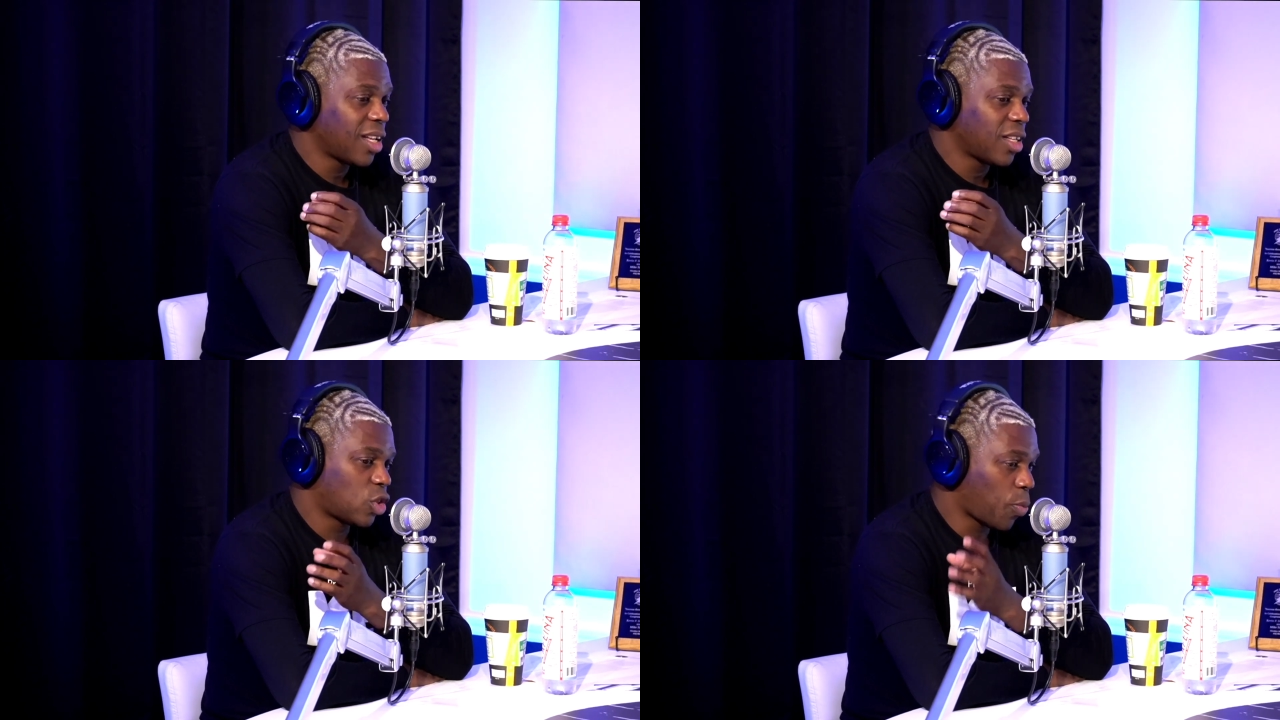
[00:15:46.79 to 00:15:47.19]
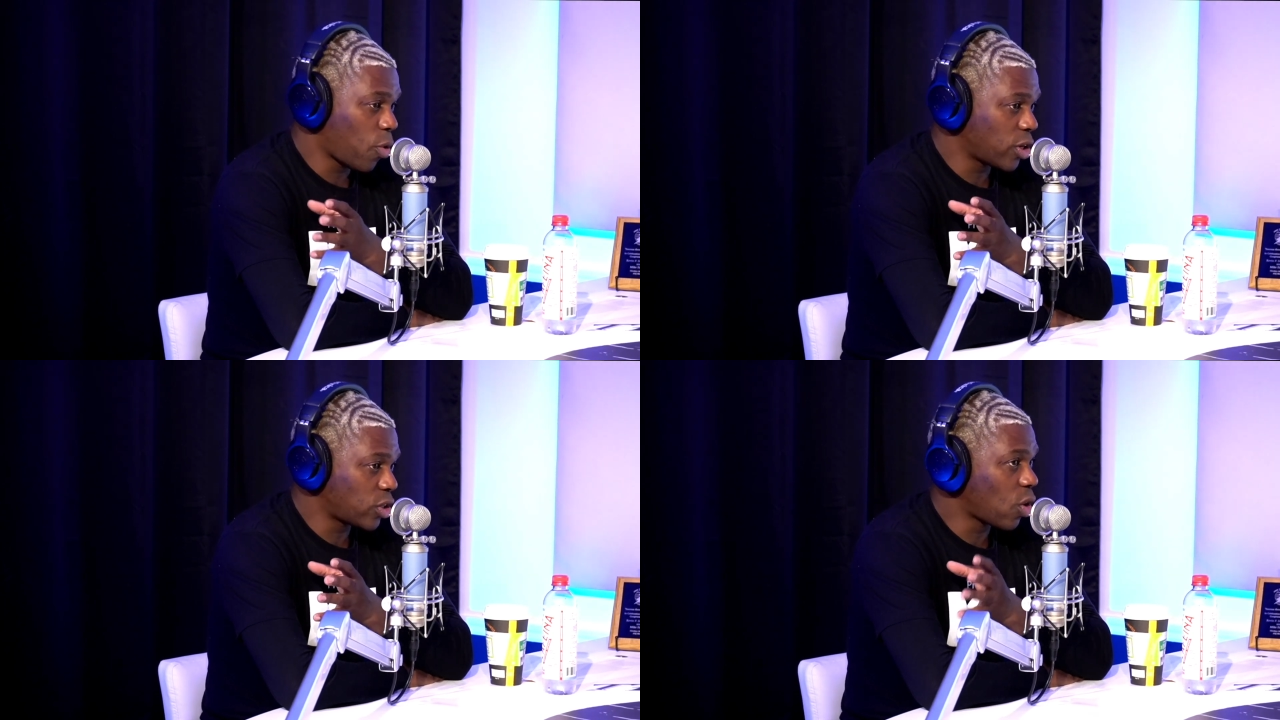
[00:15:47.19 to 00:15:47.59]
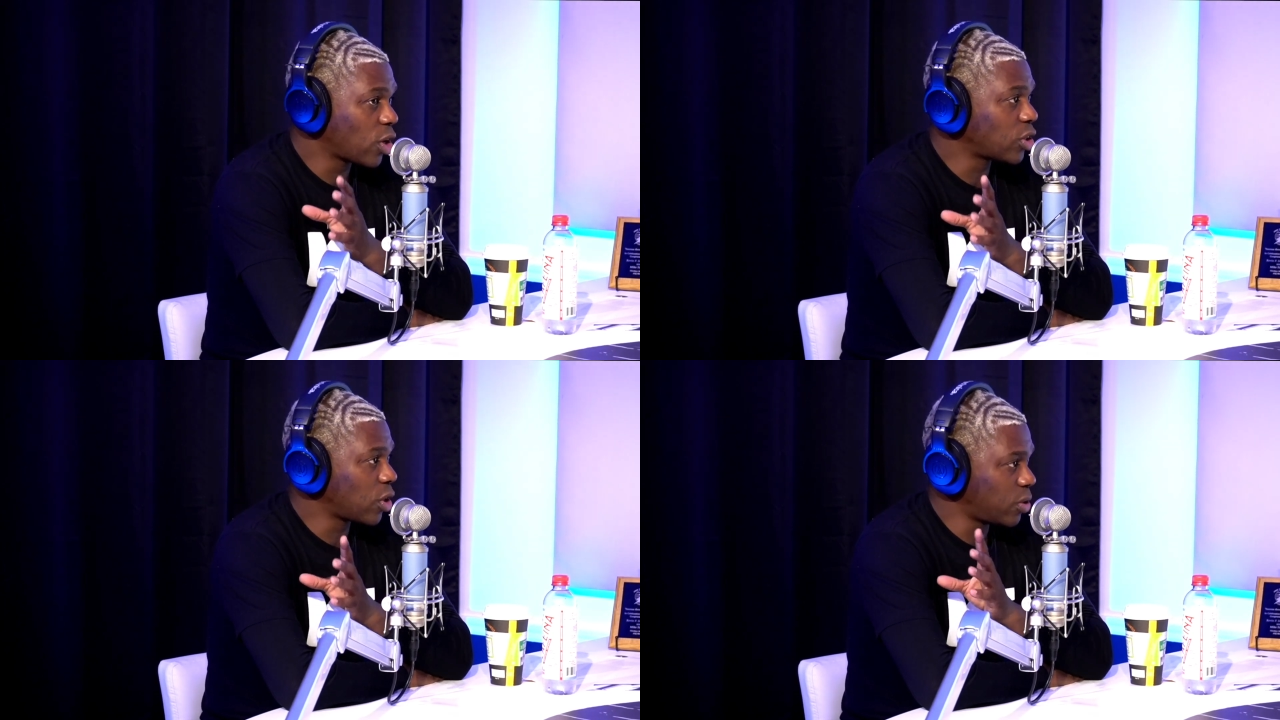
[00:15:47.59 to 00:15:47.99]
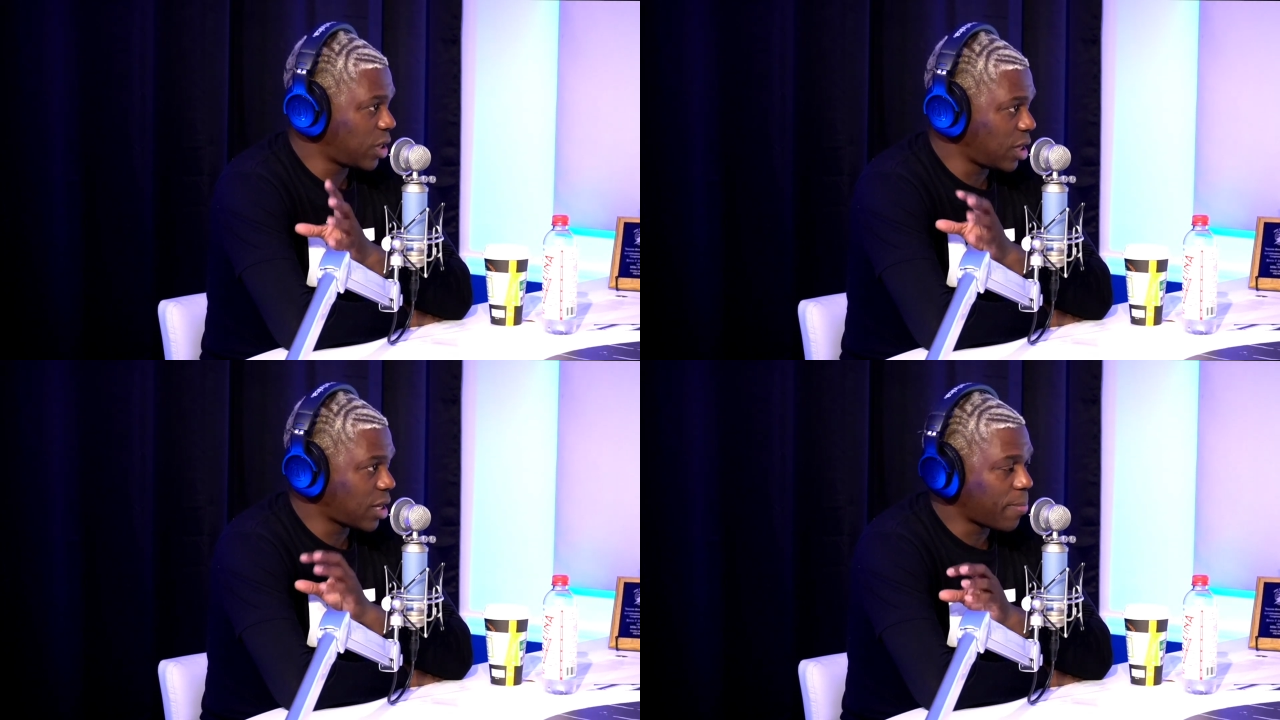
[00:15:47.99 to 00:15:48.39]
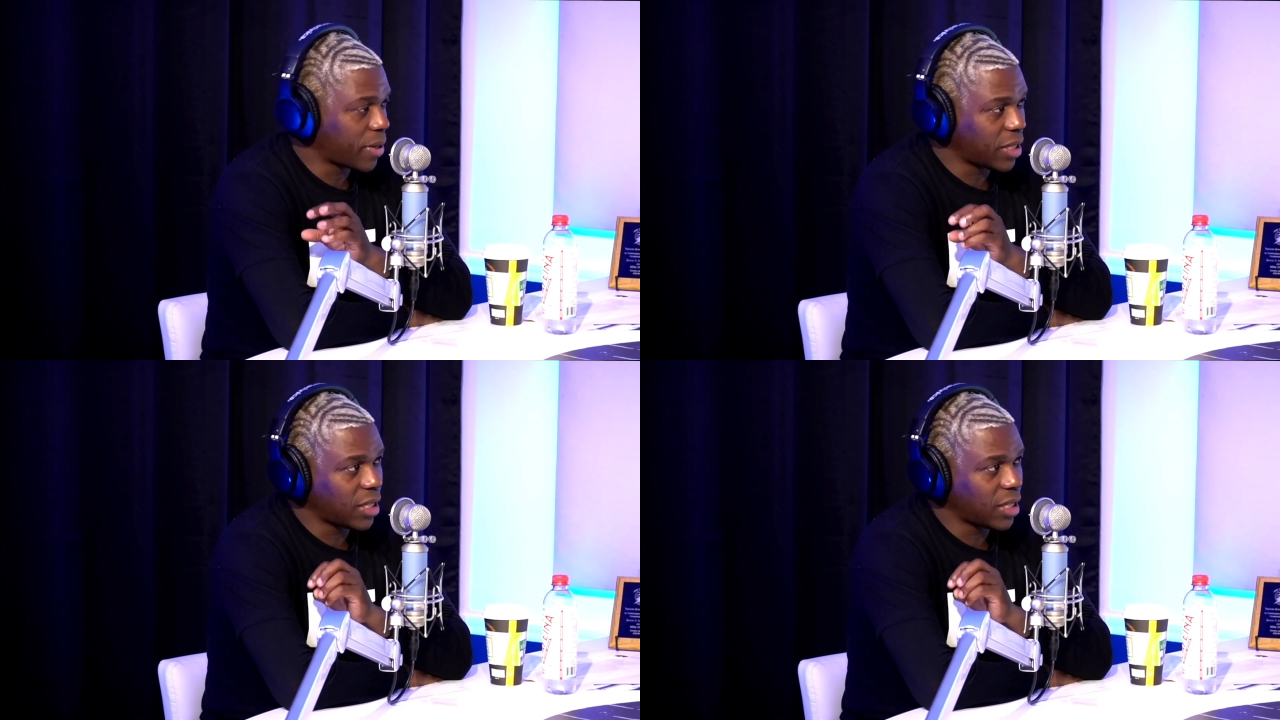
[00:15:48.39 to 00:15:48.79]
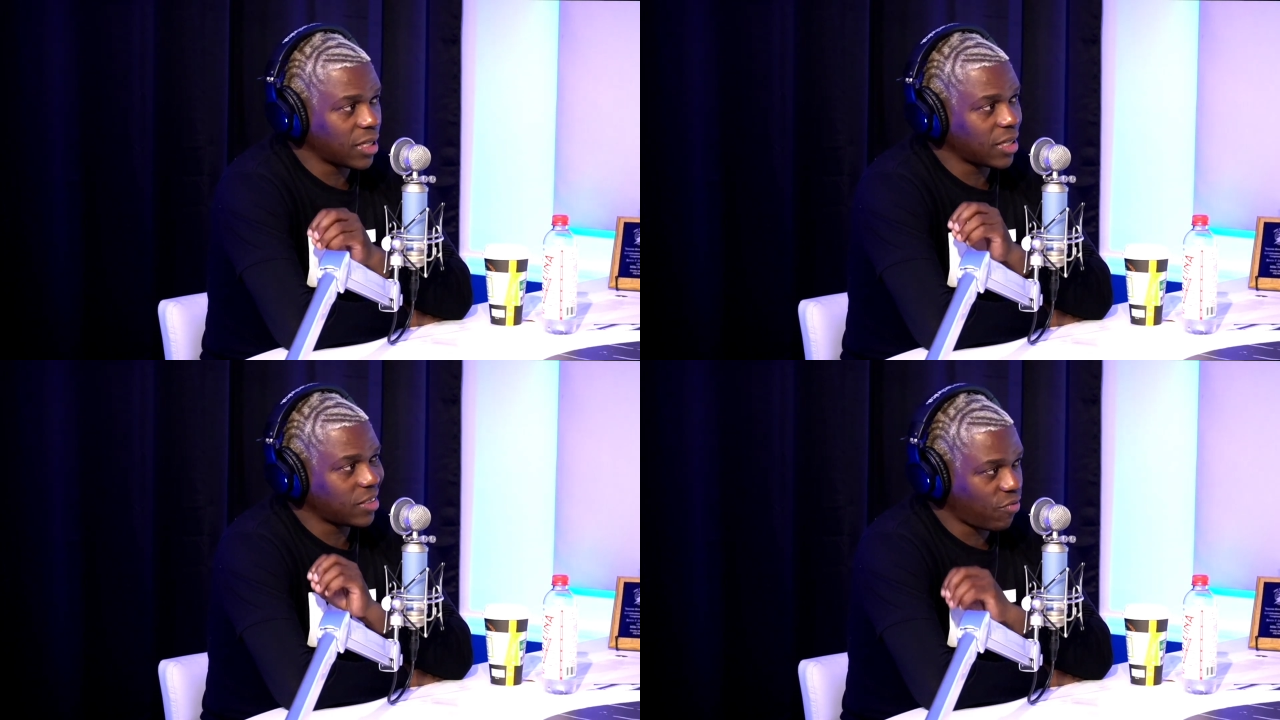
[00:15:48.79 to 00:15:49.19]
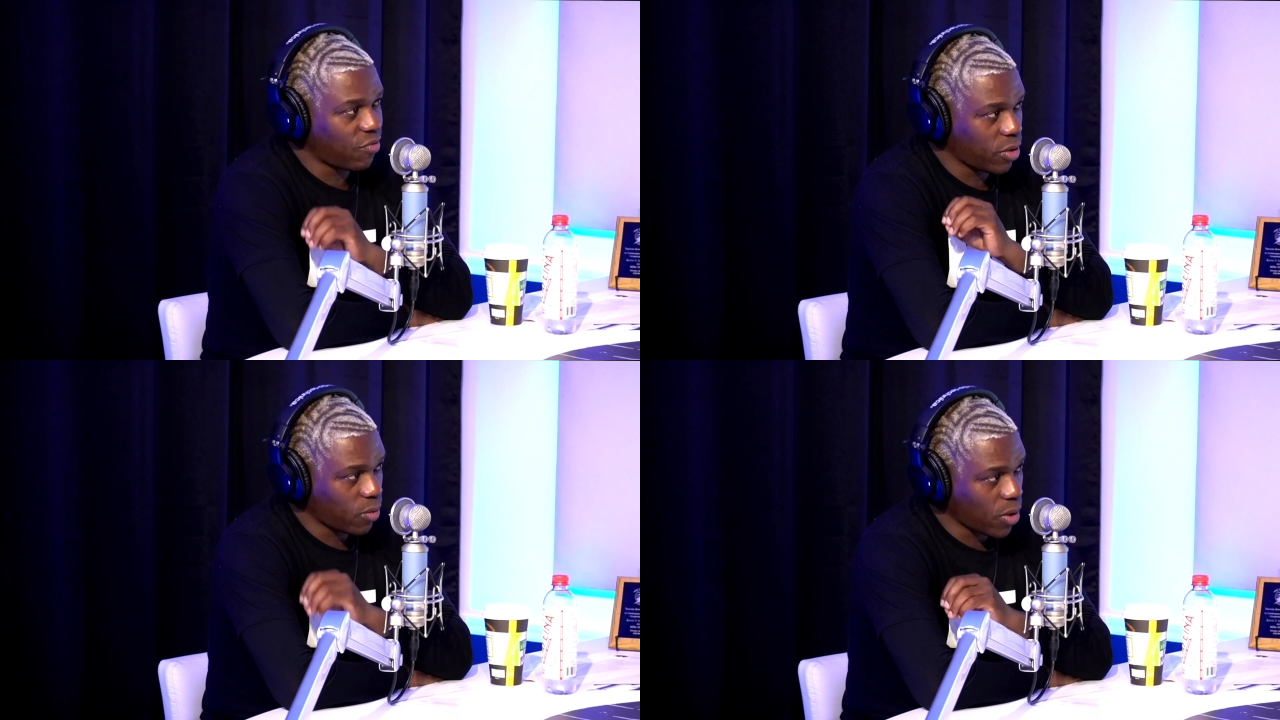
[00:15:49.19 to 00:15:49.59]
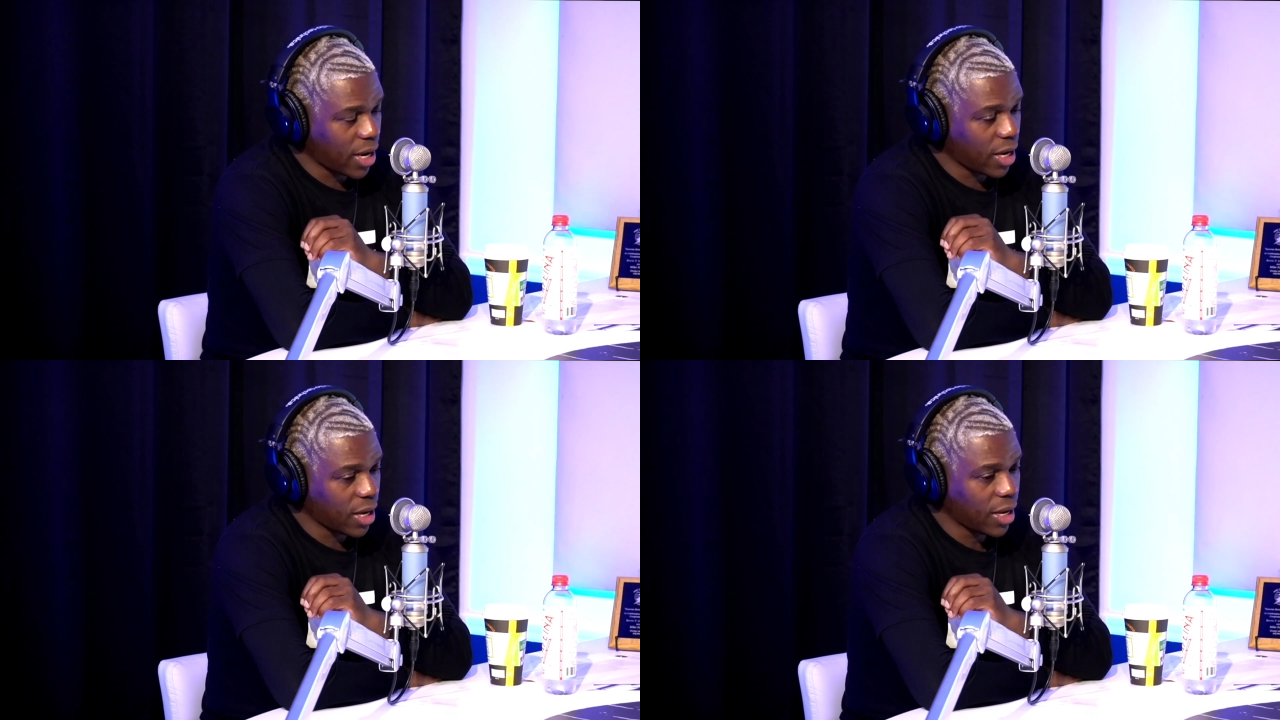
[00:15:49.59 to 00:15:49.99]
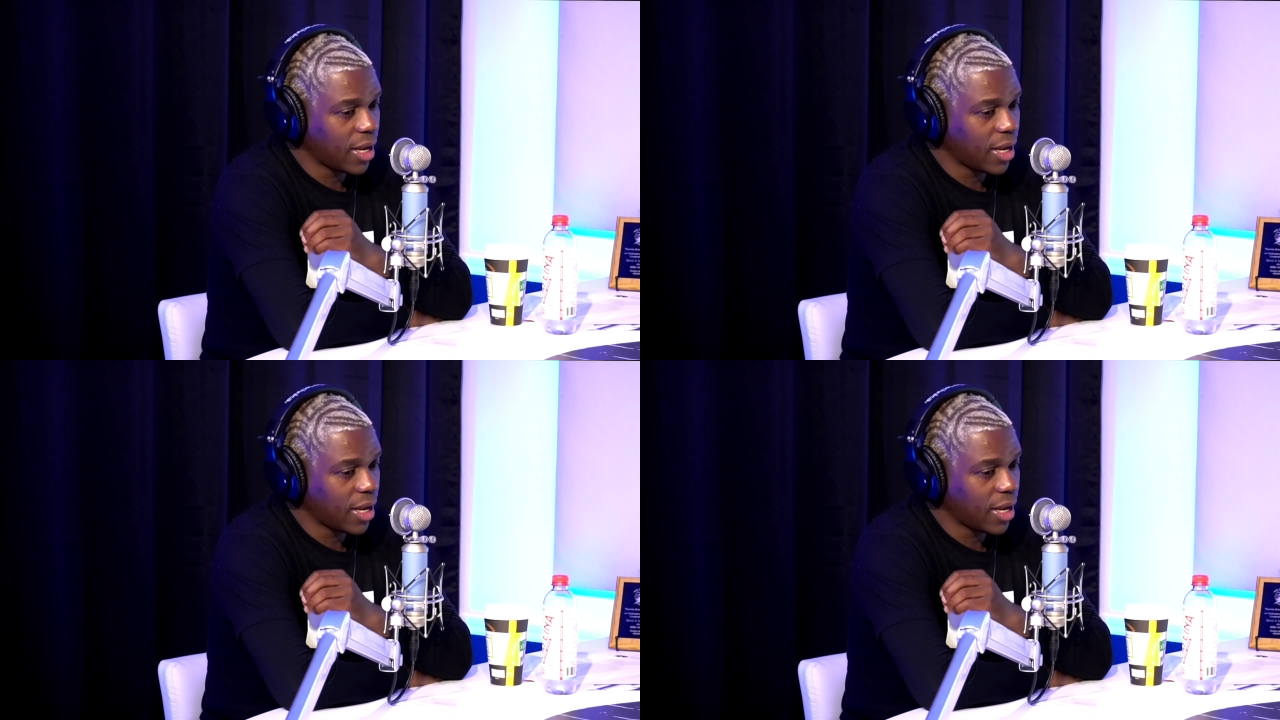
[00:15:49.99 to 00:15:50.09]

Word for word: Sports also did that, but it did it in a different way.